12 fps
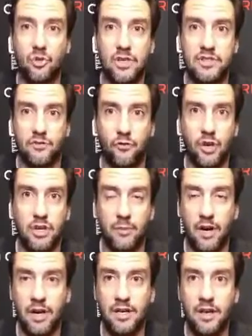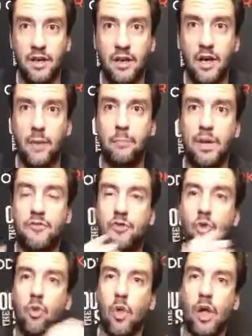Dooley. He's a friend of mine. But if
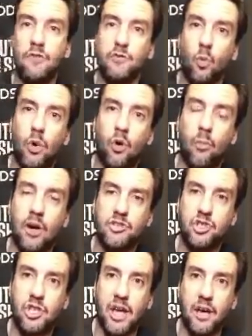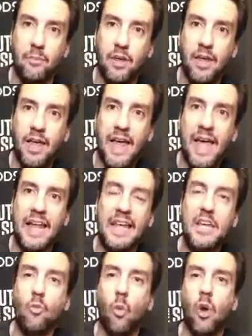you loved Will Muschamp and
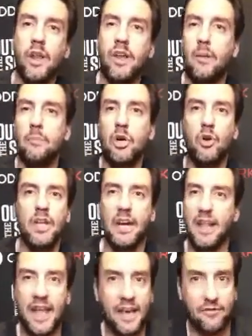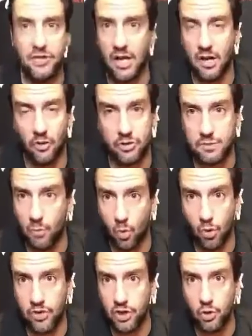he wanted a million and a half dollars
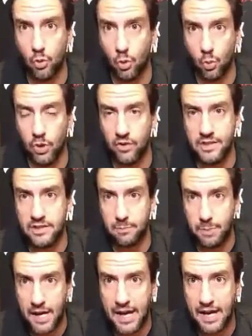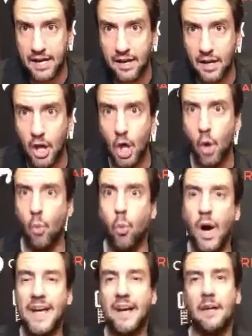more than you were willing to pay,
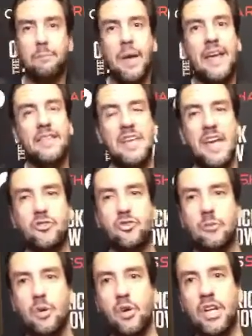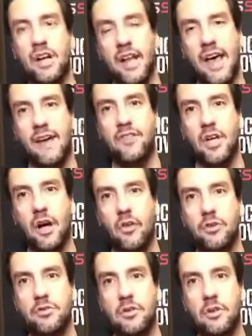why not pay the extra million and a half
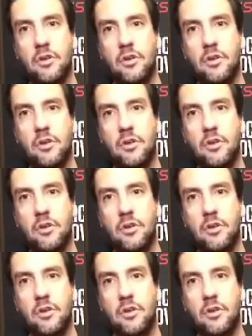dollars?